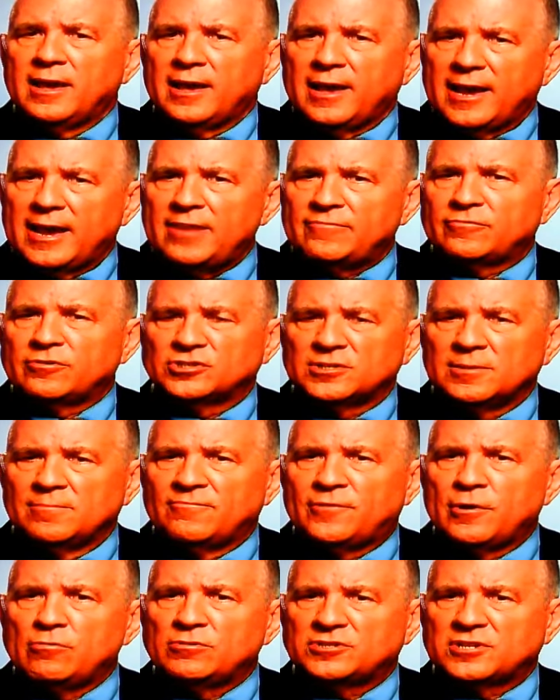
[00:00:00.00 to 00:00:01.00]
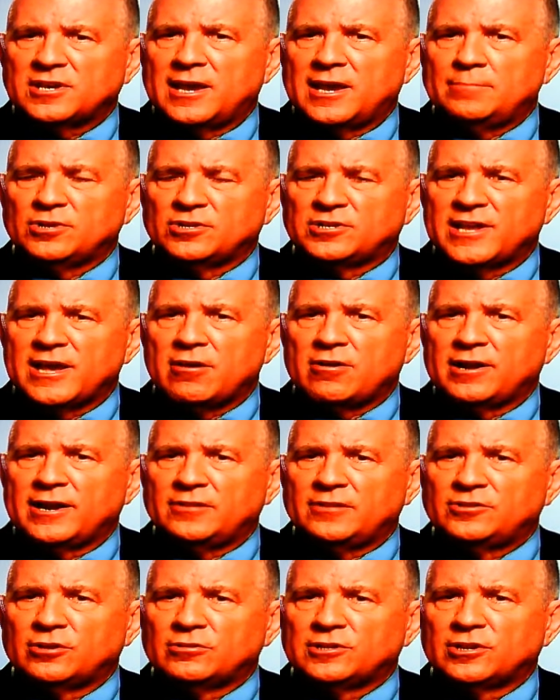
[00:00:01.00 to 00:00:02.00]
After some folks came to town and
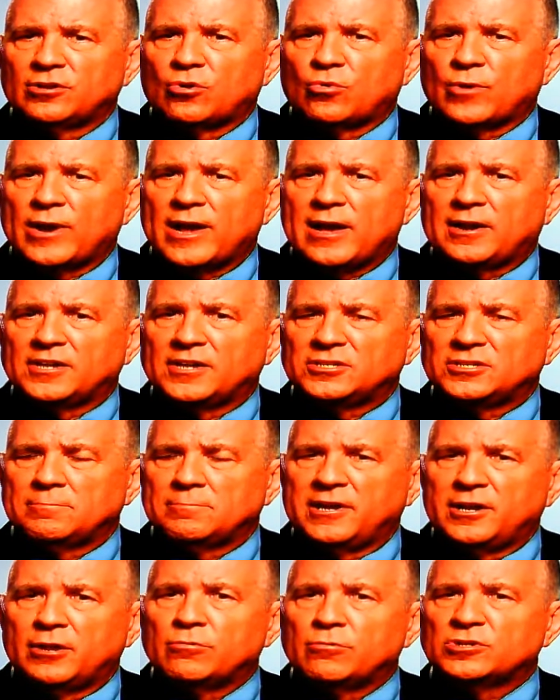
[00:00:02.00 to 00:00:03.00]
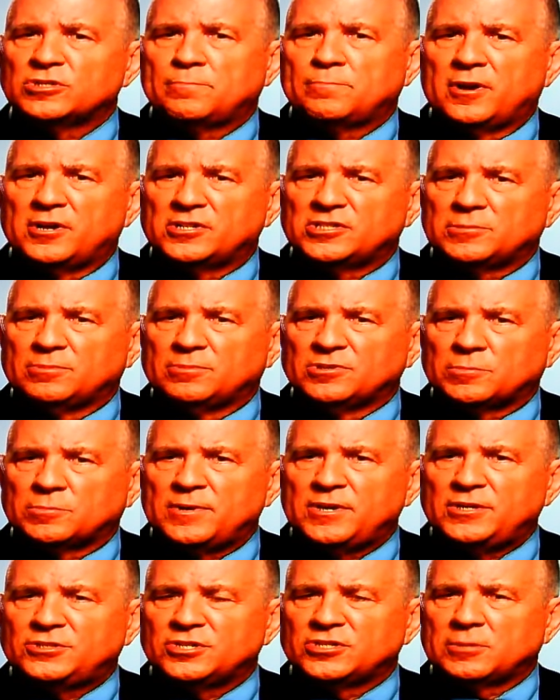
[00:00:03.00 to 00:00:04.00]
had their little rallies and made irresponsible
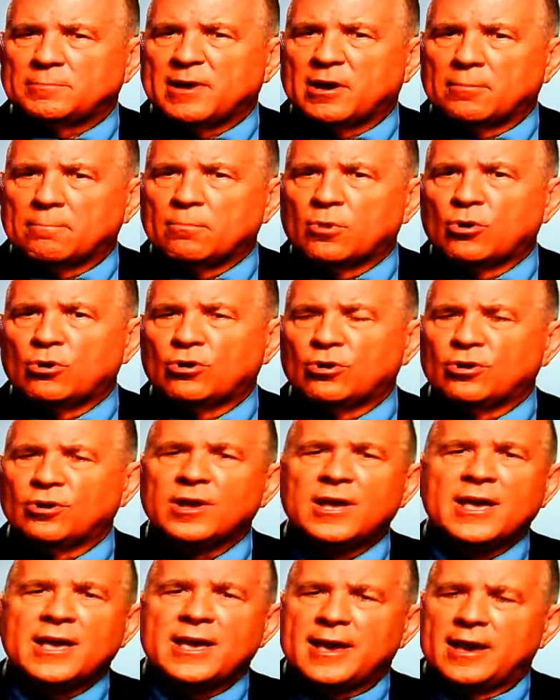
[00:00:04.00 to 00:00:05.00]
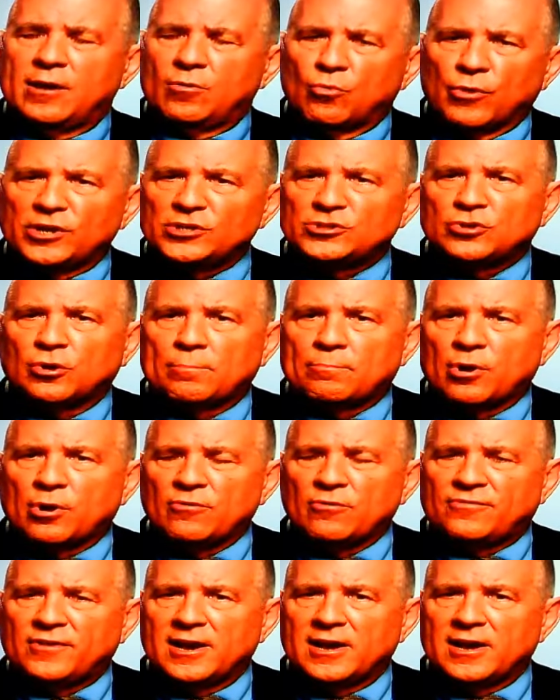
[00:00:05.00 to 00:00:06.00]
speeches about murder and racial
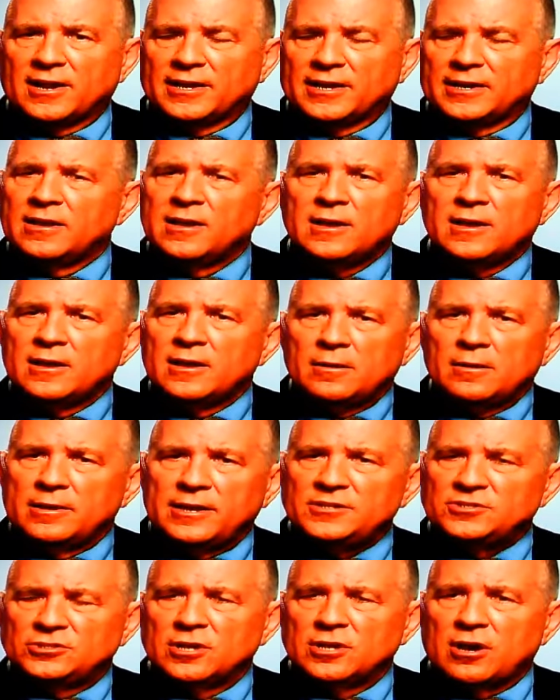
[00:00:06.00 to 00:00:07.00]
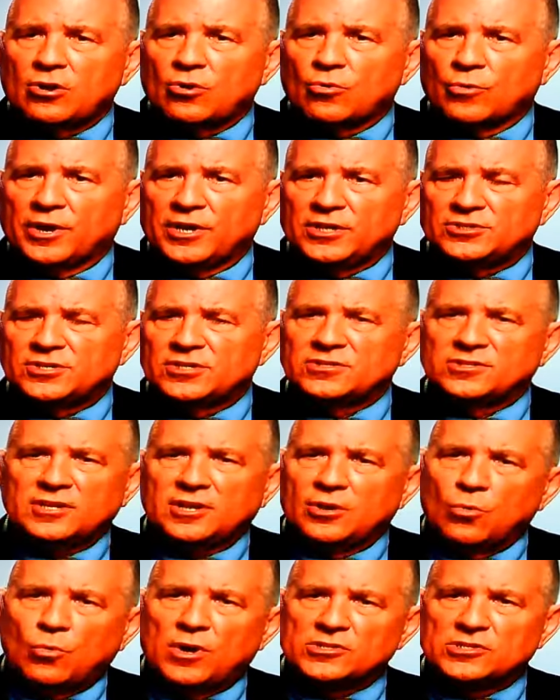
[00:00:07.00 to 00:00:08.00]
profiling, he's not a racist.
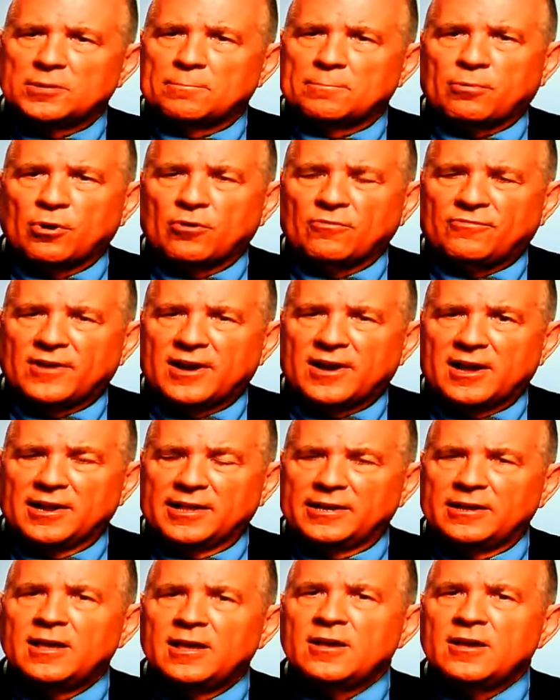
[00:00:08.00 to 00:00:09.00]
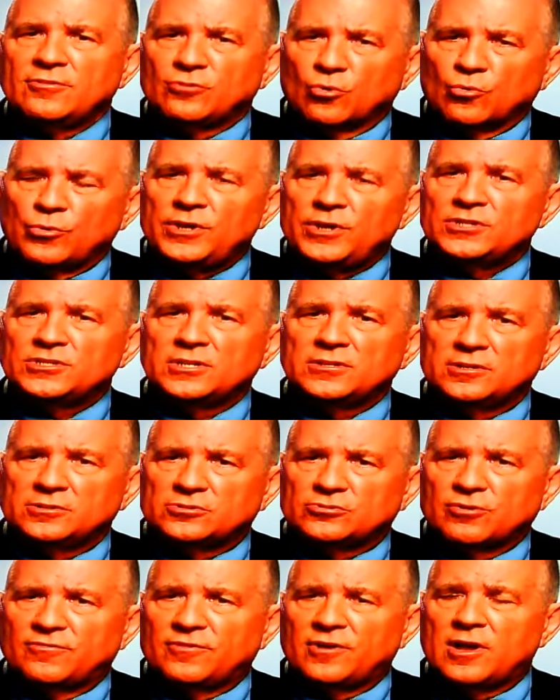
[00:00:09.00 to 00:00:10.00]
It wasn't profiling. The reason that
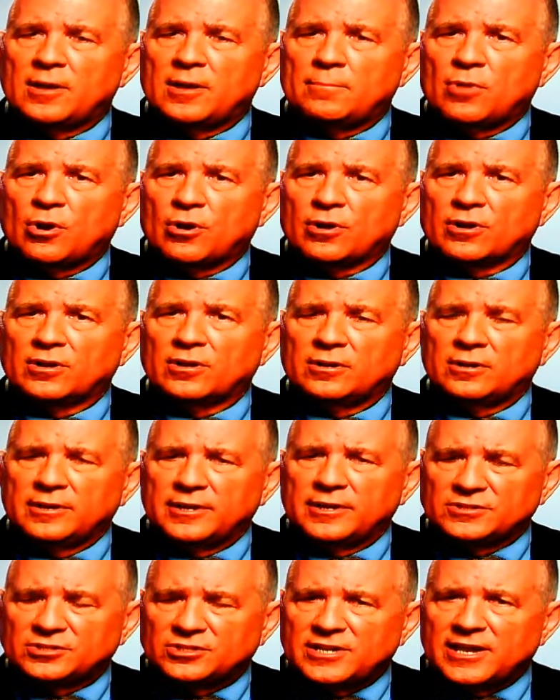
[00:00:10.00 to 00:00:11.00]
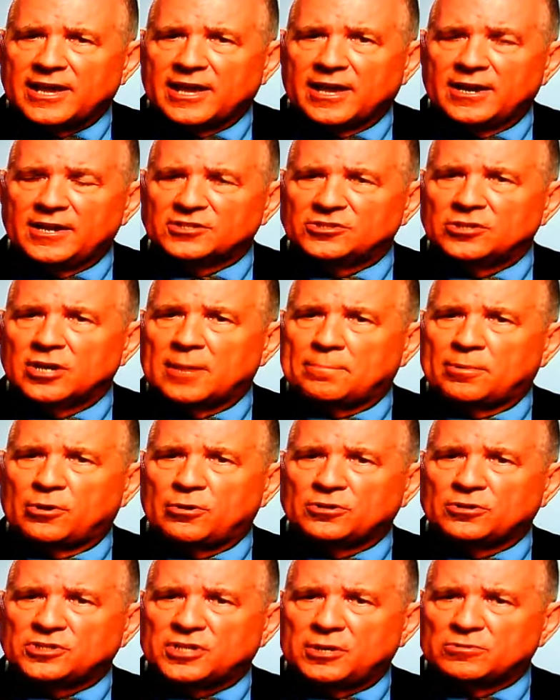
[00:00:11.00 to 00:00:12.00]
Trayvon Martin is dead is not
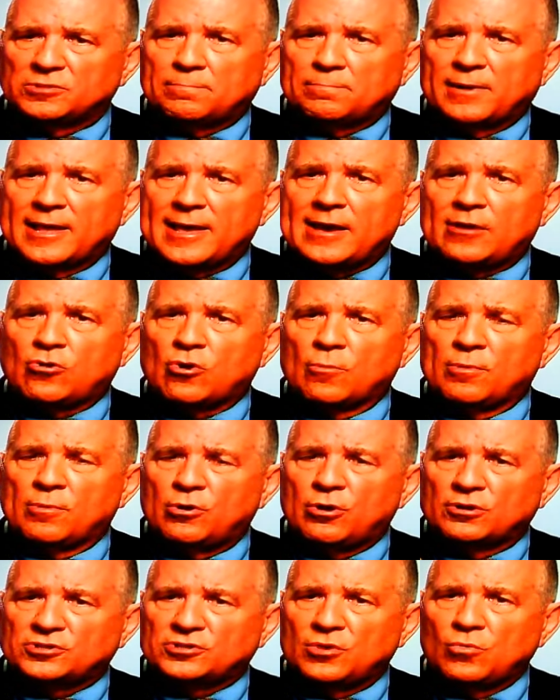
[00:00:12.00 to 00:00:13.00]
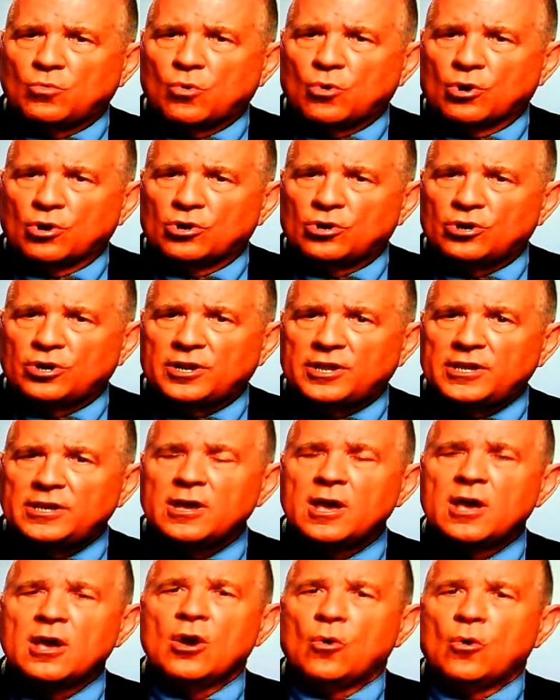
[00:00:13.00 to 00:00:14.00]
because he was black or because he wore a hoodie
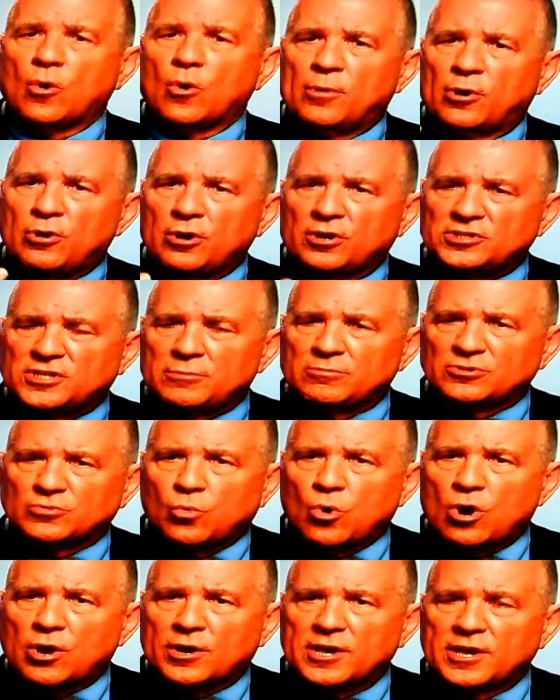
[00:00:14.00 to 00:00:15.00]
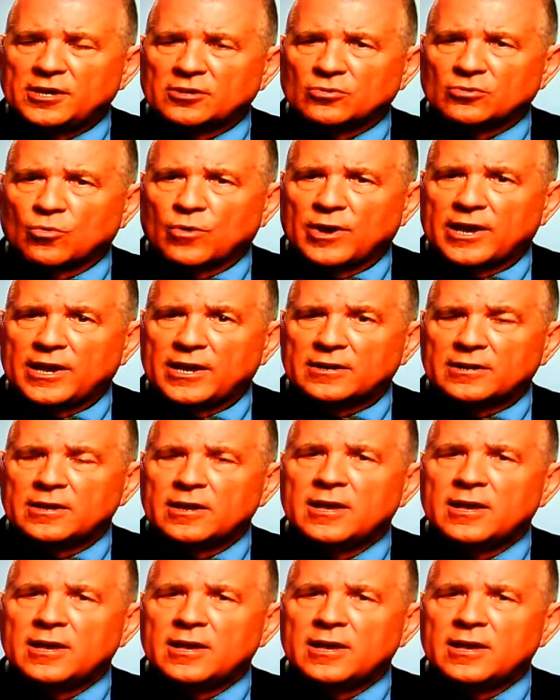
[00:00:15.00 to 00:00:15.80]
or because he was walking in the rain.